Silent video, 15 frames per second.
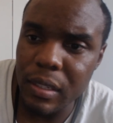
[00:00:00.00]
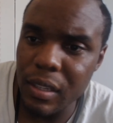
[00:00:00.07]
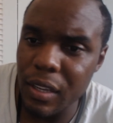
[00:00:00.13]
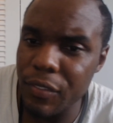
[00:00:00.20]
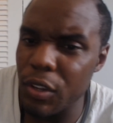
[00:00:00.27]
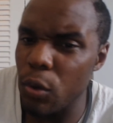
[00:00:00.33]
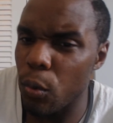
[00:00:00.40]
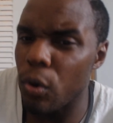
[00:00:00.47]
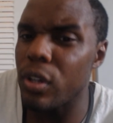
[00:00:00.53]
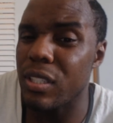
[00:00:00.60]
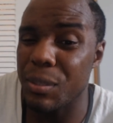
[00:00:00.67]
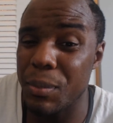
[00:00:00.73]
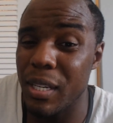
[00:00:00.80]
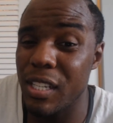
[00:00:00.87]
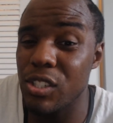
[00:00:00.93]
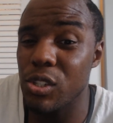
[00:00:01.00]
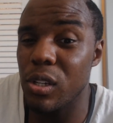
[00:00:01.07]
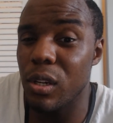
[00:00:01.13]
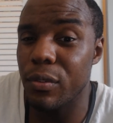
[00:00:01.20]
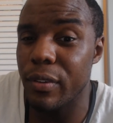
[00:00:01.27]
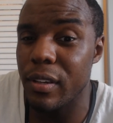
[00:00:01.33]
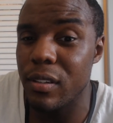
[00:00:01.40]
If you want something to hit you in
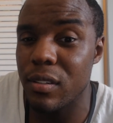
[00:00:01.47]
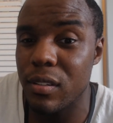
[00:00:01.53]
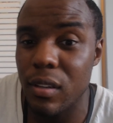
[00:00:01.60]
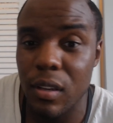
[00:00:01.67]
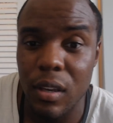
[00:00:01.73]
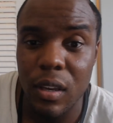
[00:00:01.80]
the face,